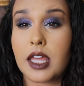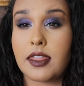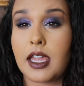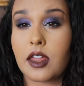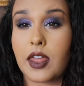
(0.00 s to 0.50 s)
I
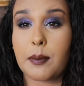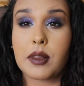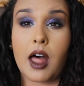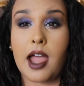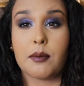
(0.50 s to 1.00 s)
think they
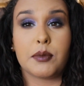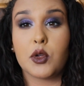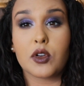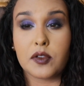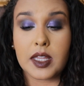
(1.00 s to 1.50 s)
apply
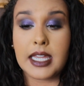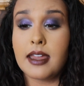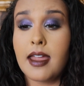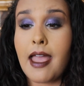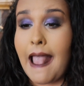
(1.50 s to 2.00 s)
beautifully